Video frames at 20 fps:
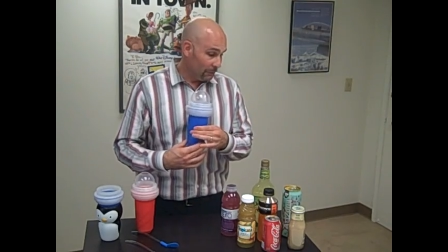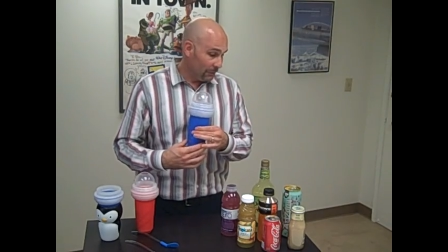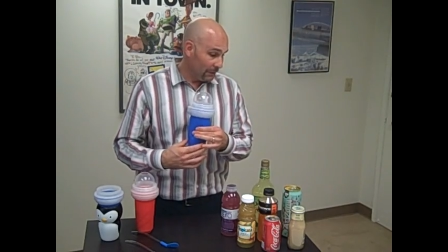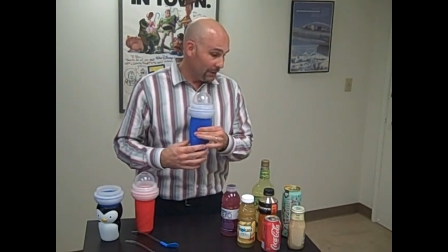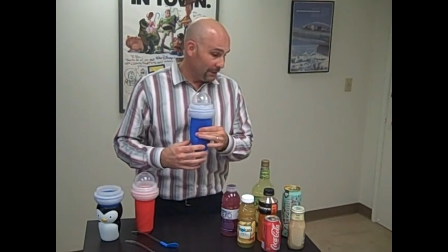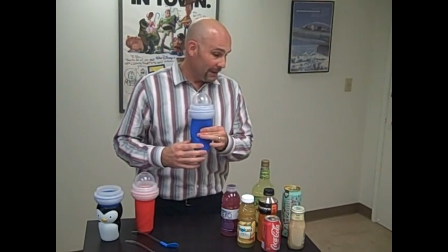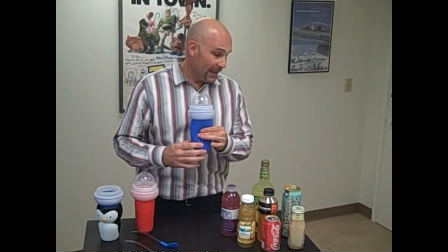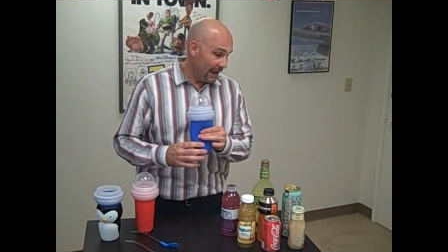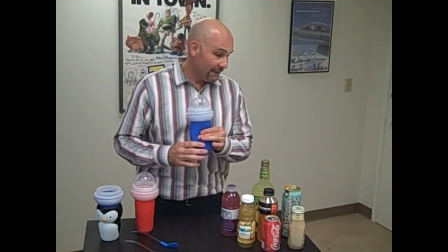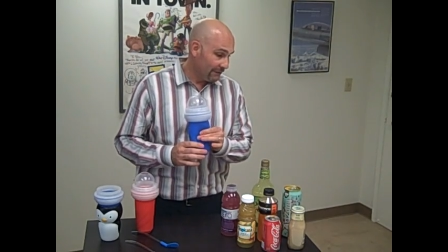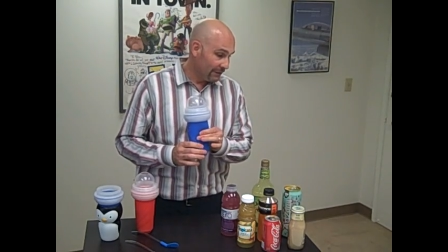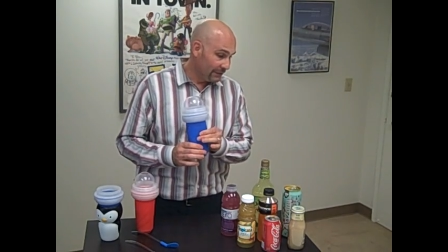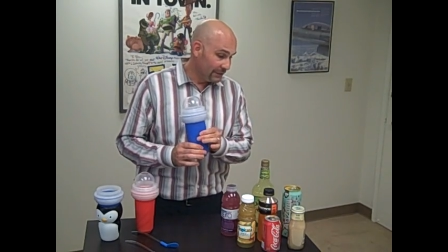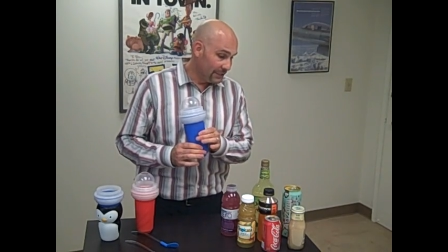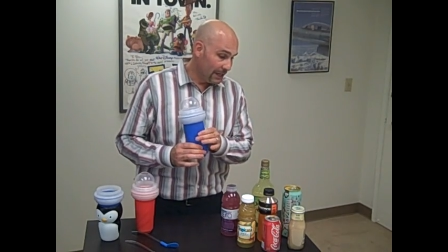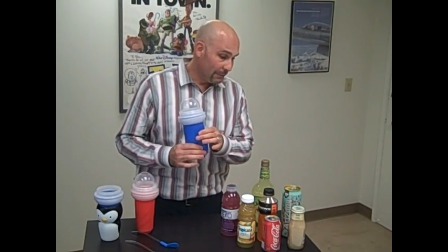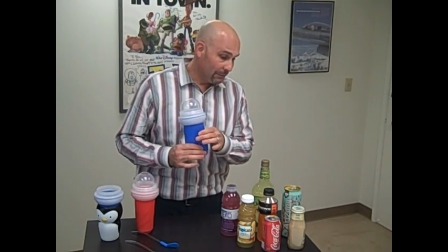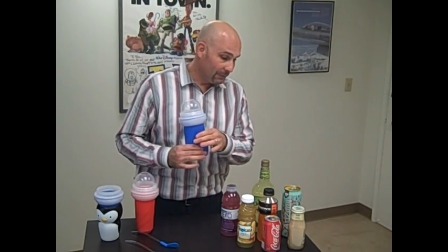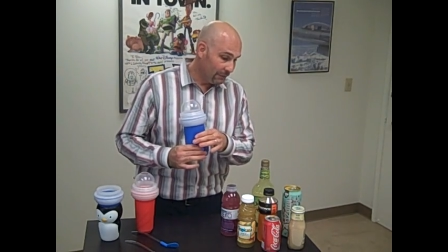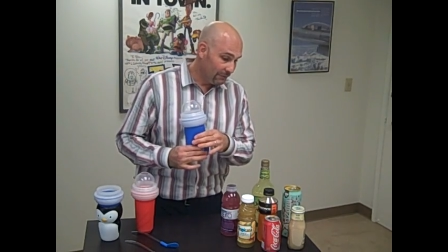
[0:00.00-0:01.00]
We have
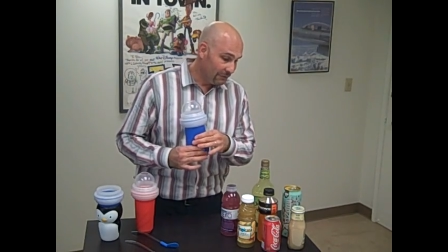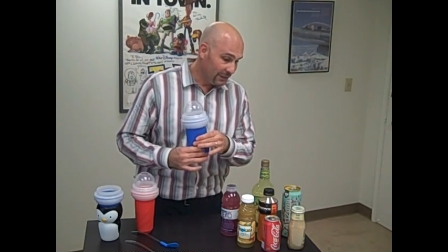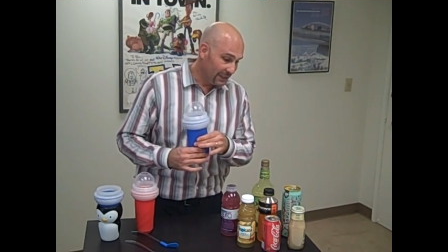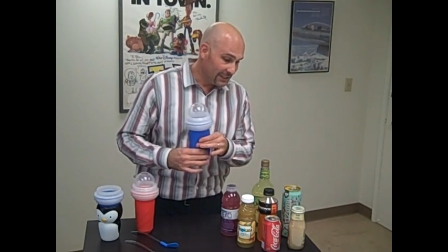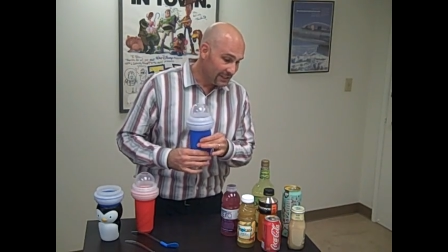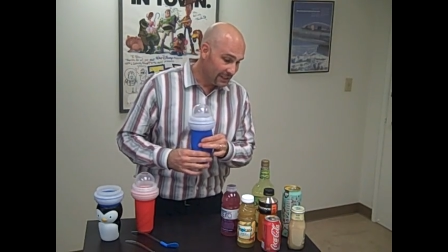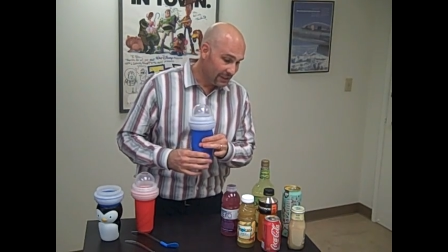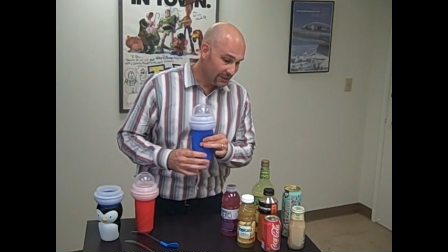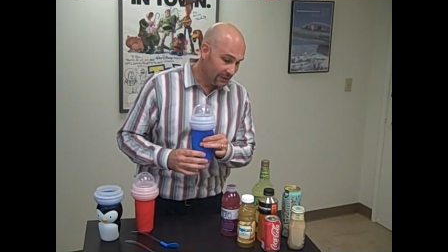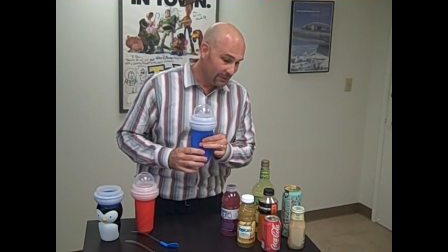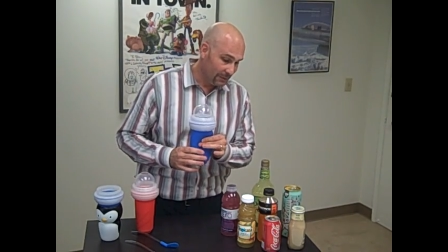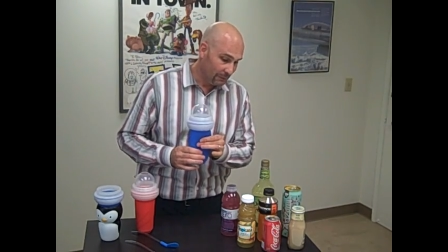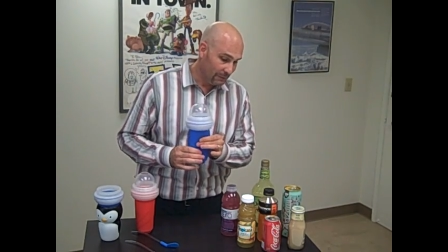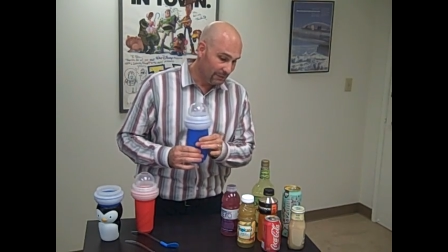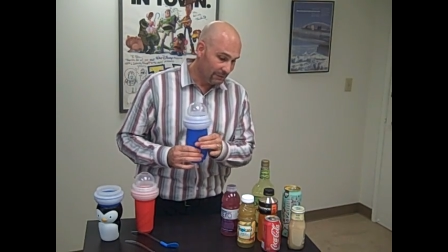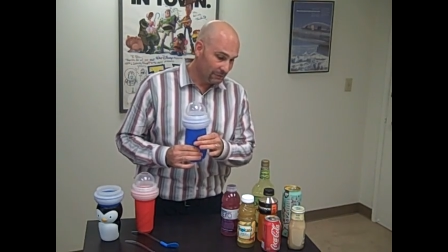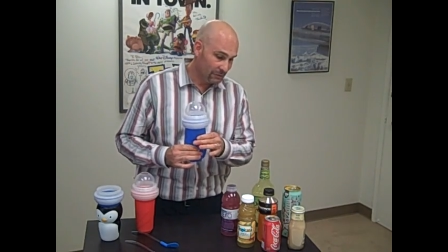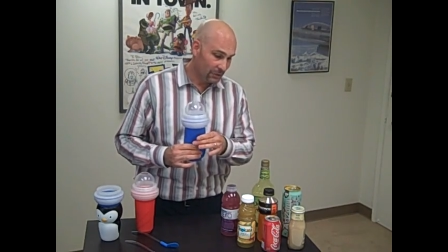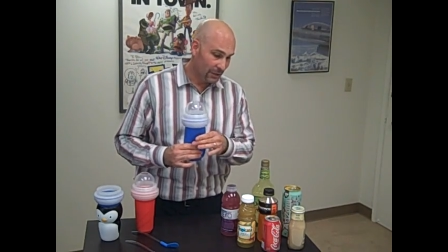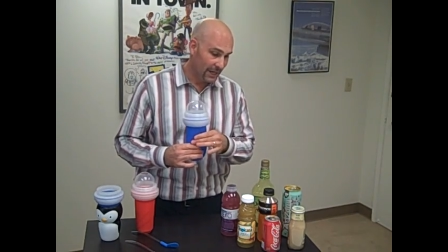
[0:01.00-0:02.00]
a number of things here that
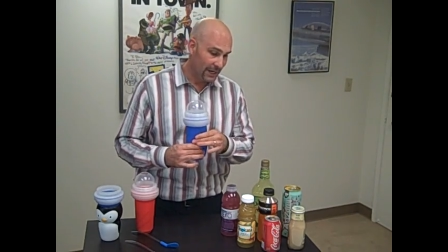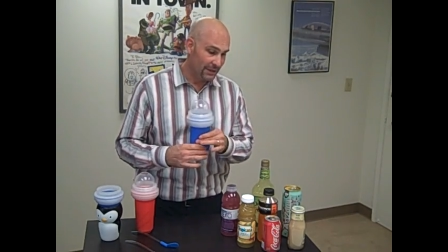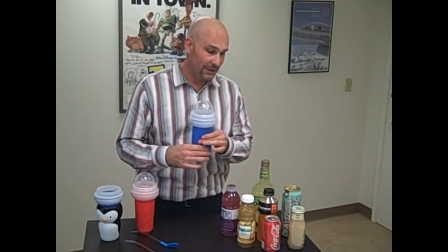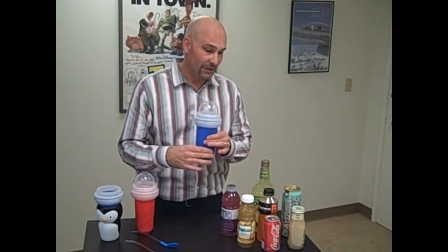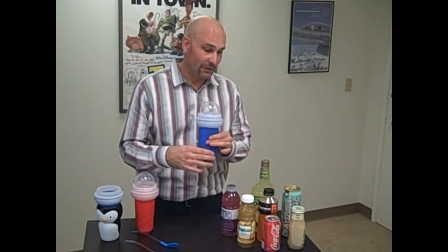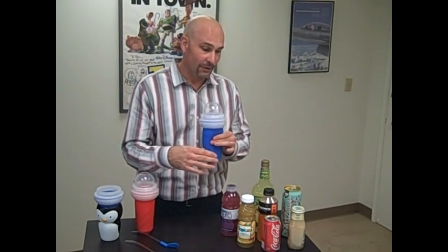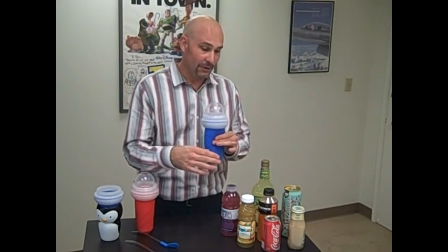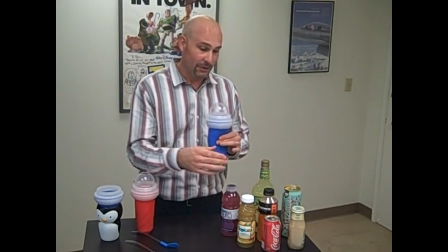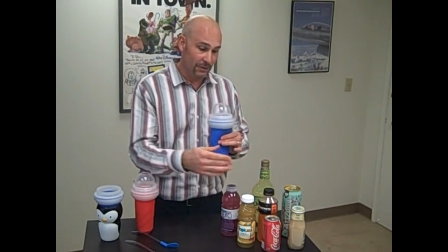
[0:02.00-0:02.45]
we've tried.